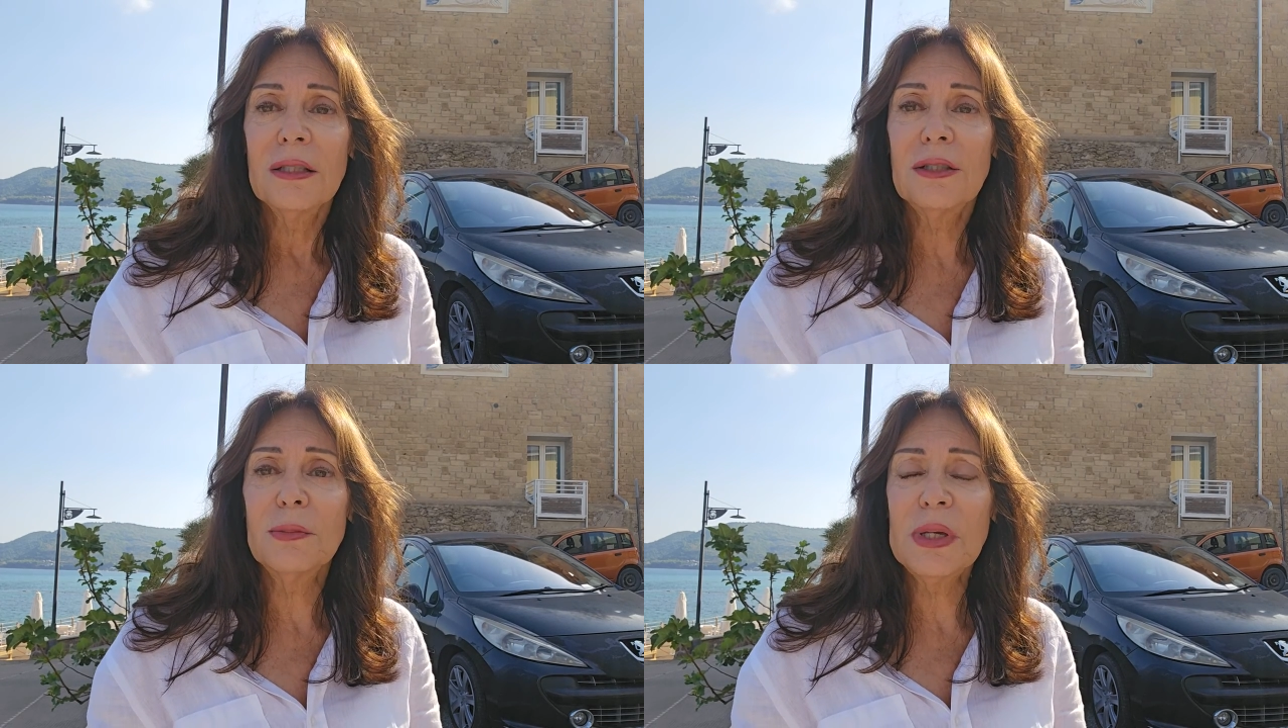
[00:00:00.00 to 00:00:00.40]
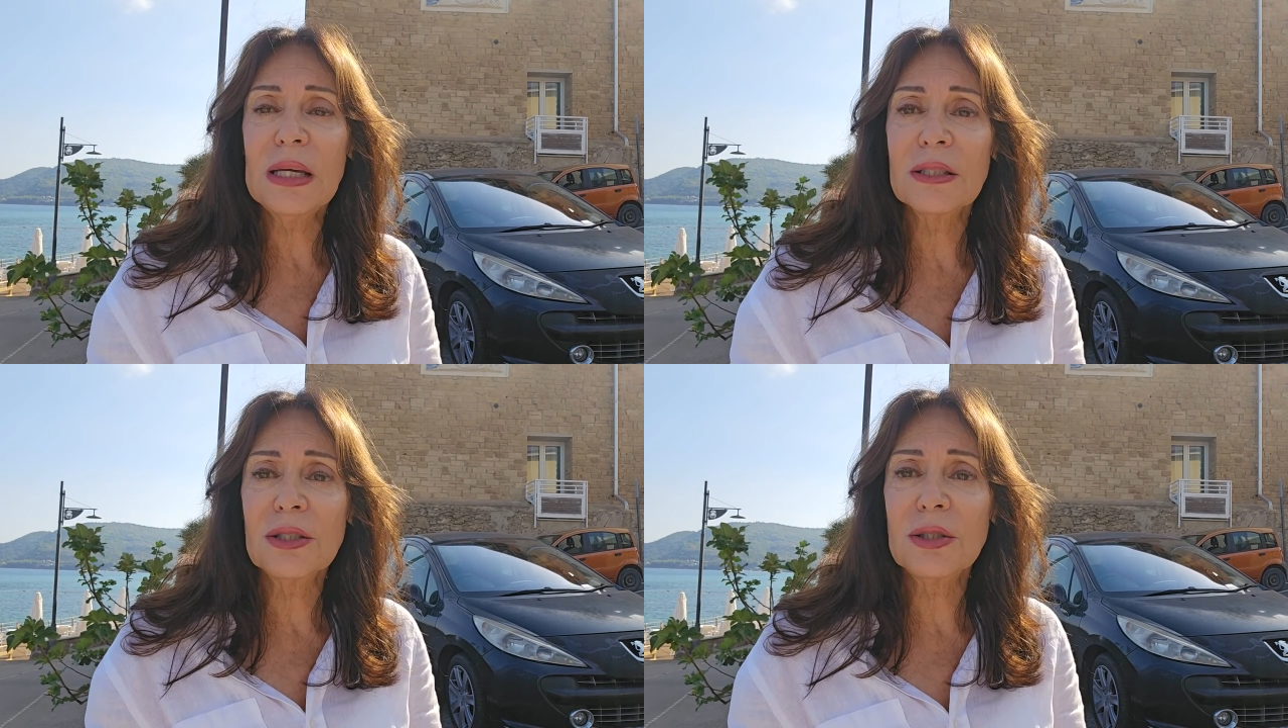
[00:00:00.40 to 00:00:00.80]
to be
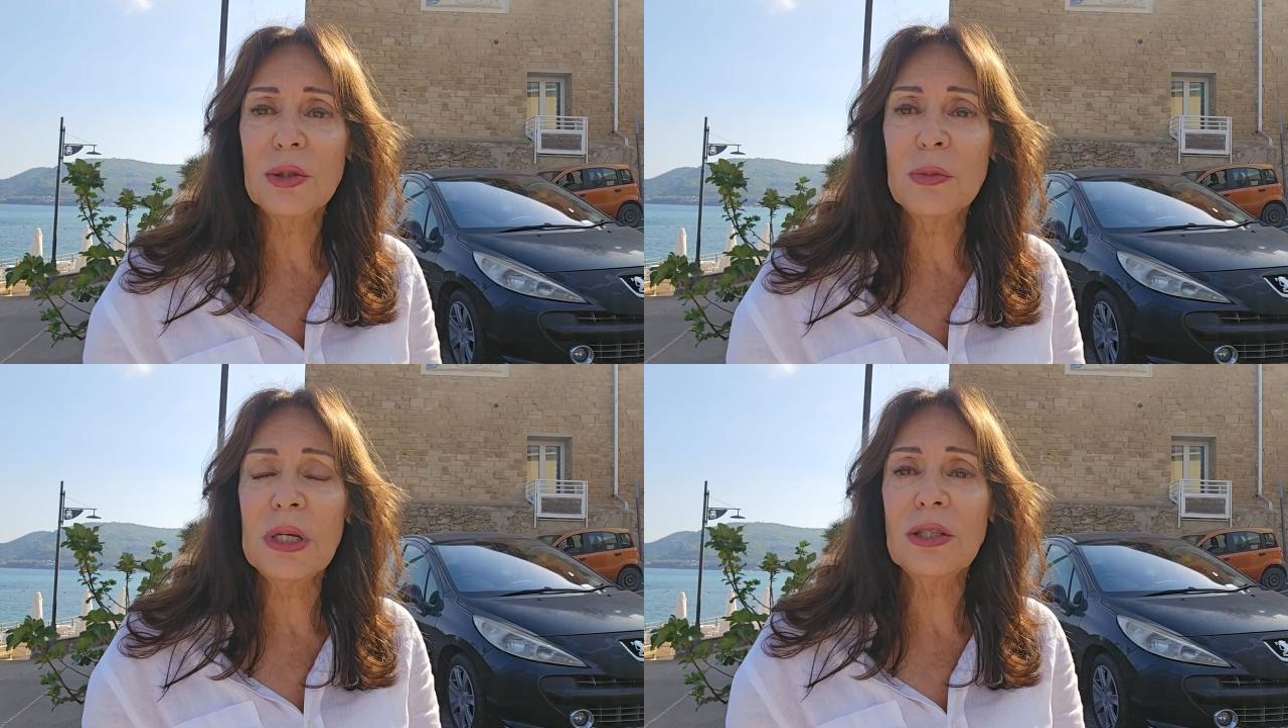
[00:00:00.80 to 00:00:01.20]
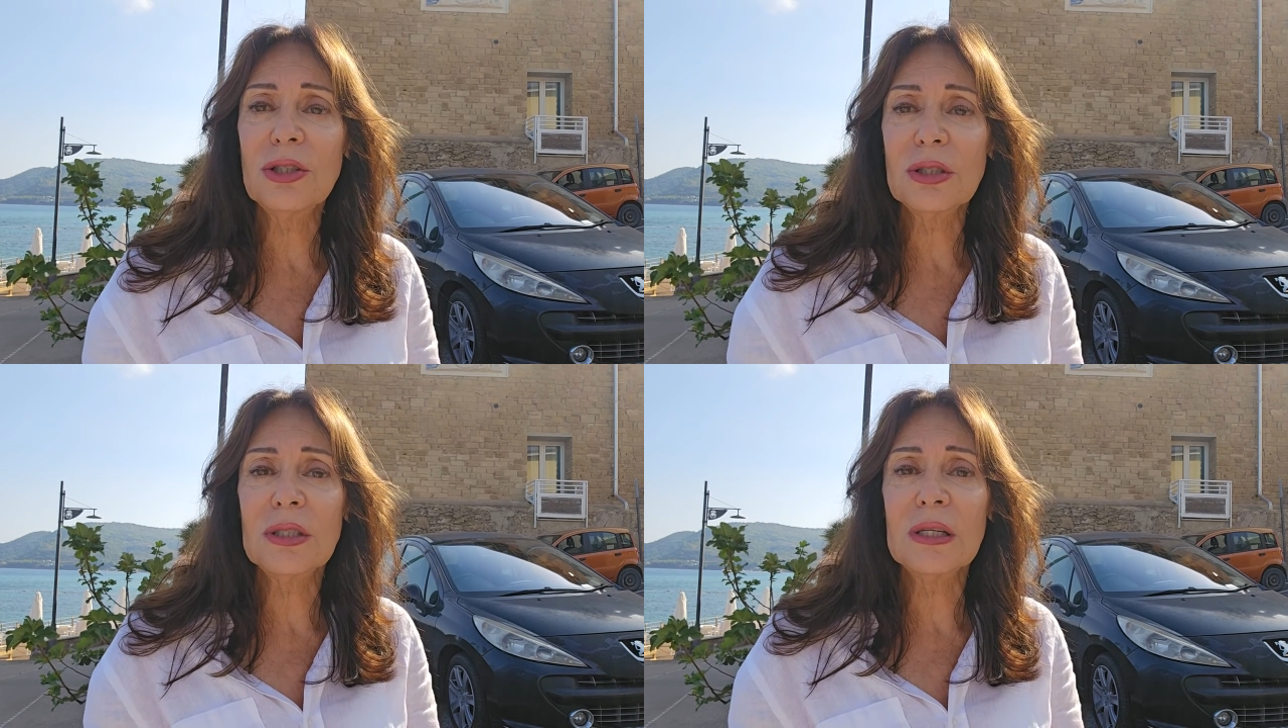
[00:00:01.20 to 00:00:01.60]
consuming
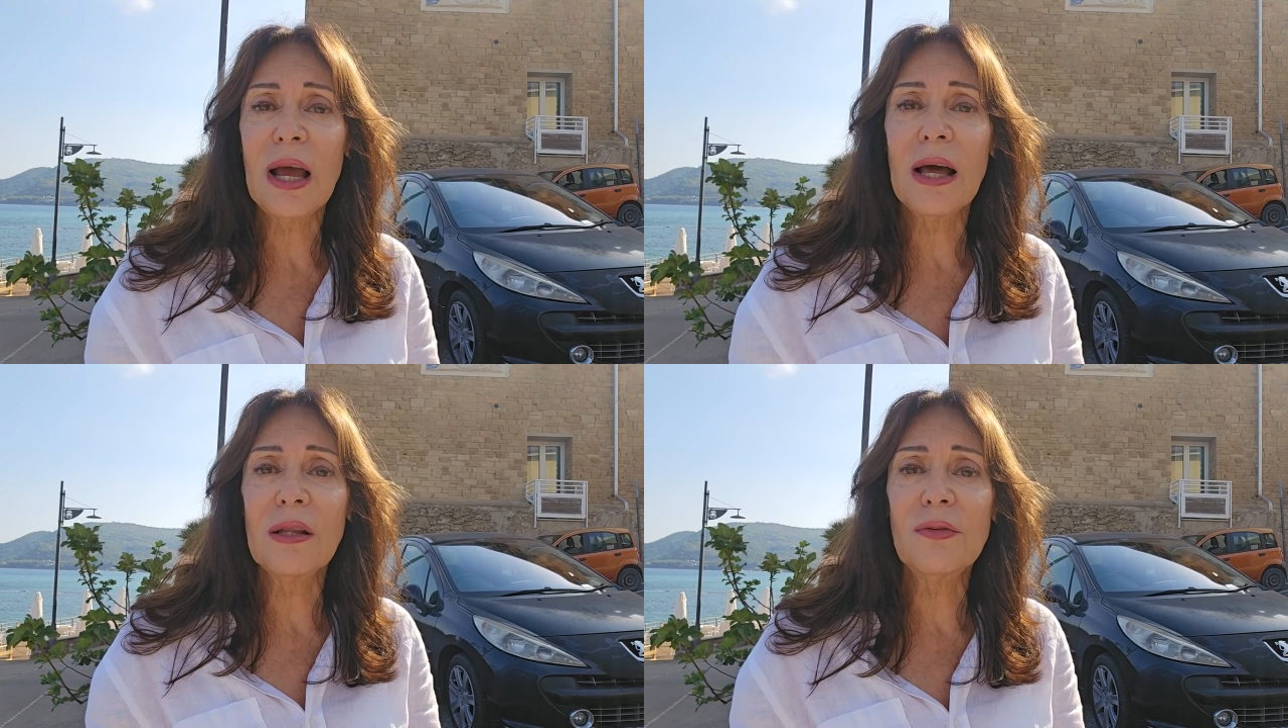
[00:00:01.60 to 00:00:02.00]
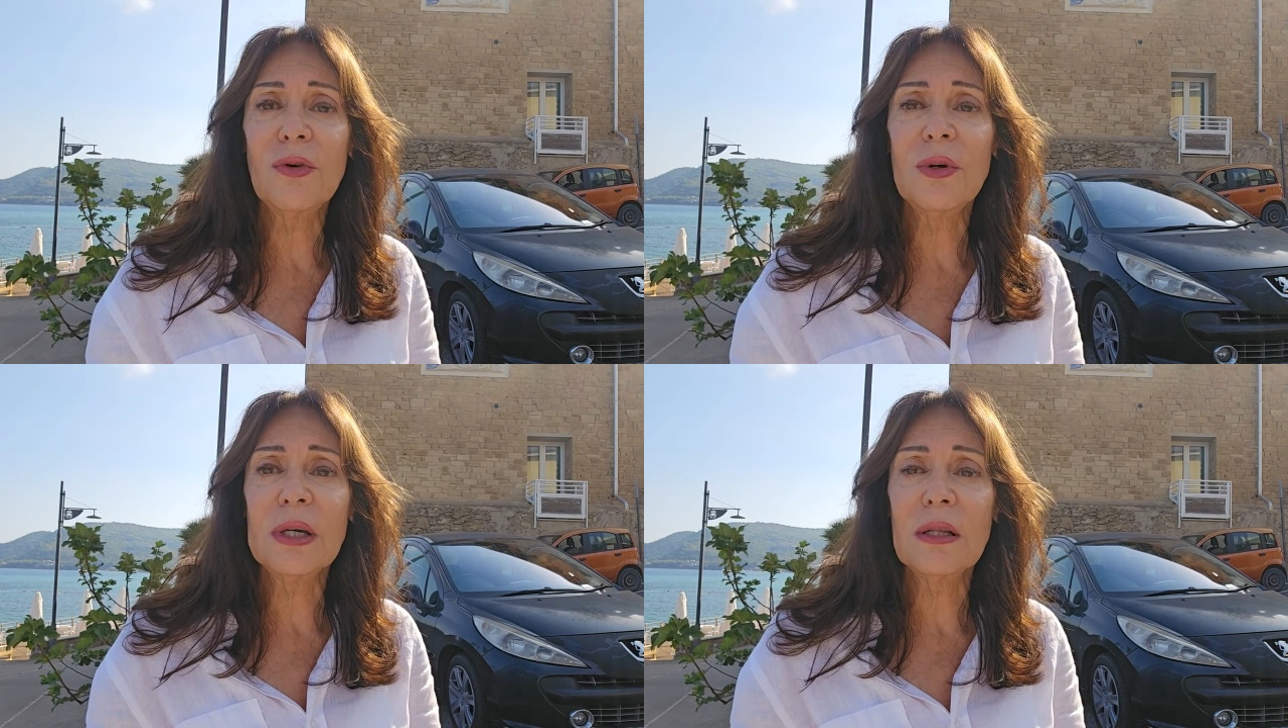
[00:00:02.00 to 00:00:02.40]
just in
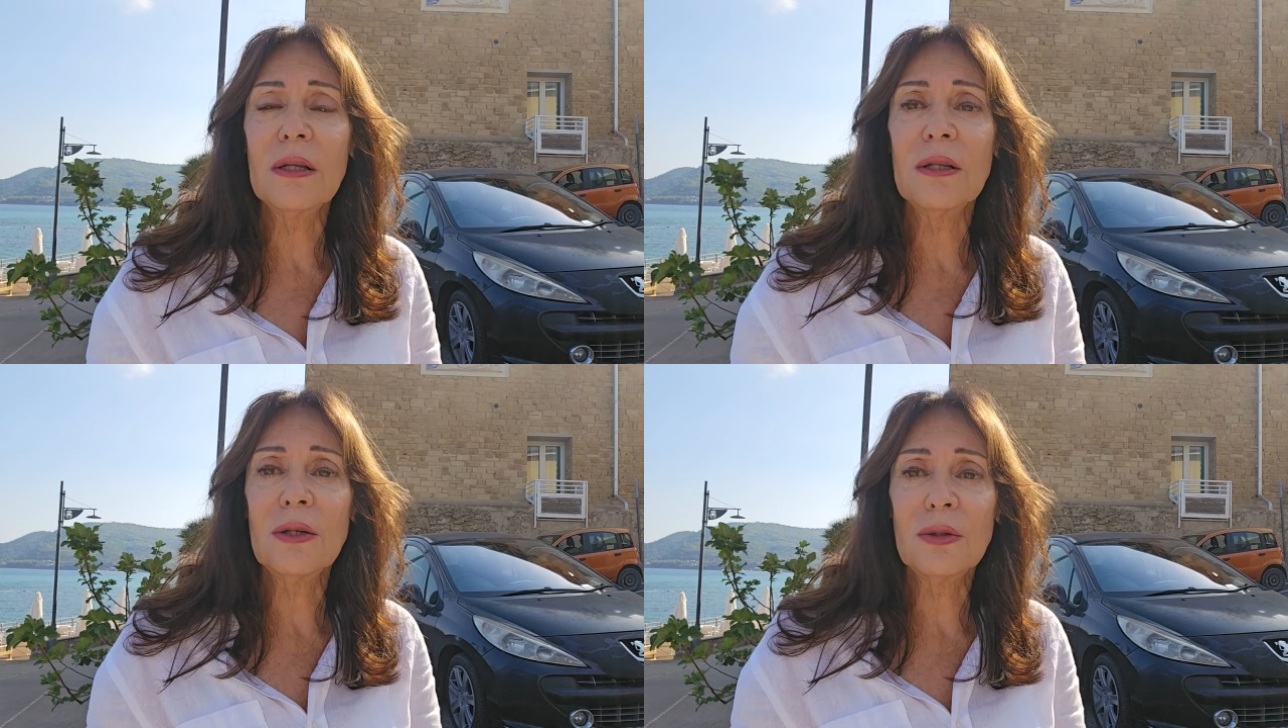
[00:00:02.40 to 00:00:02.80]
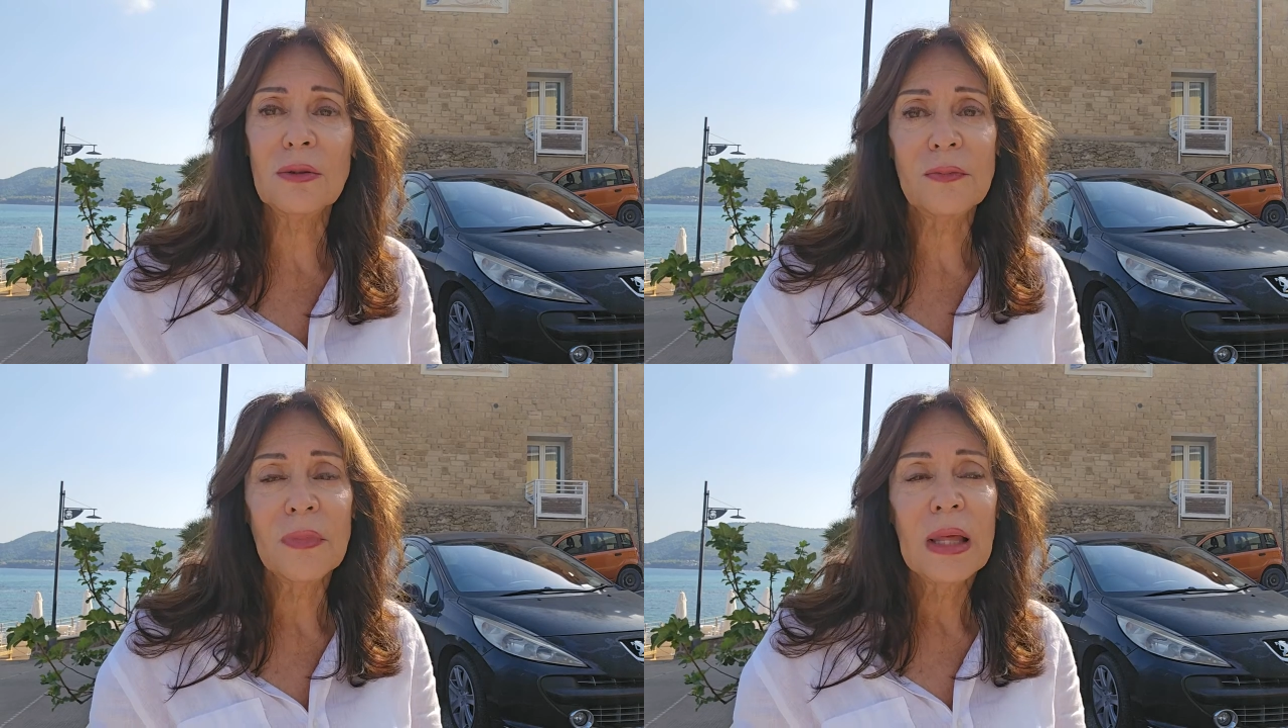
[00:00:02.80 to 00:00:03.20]
olive oil
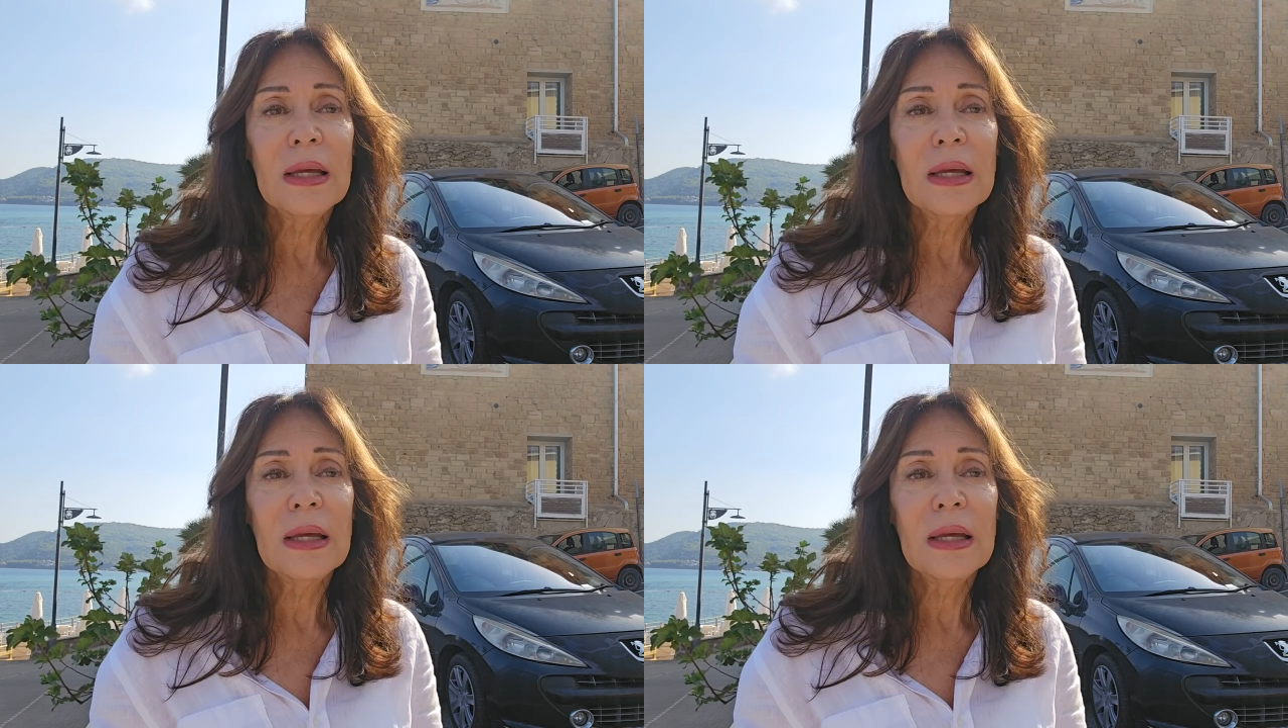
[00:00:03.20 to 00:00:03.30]
alone.